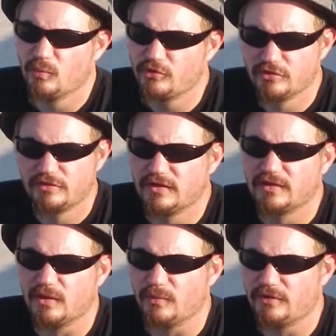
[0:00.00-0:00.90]
Would your dick
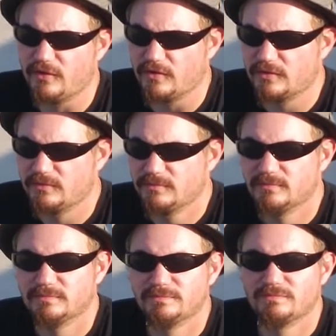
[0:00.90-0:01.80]
glow in the dark?
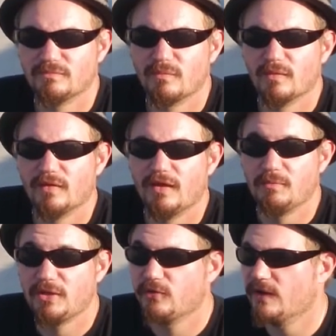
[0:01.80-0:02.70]

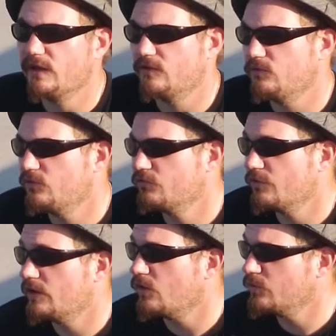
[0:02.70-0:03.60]
It'd be great. You could
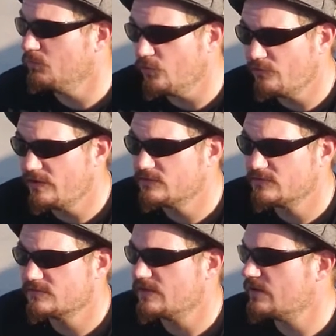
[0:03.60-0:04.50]
find all your movies
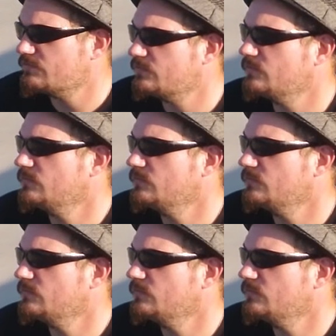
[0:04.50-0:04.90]
and stuff.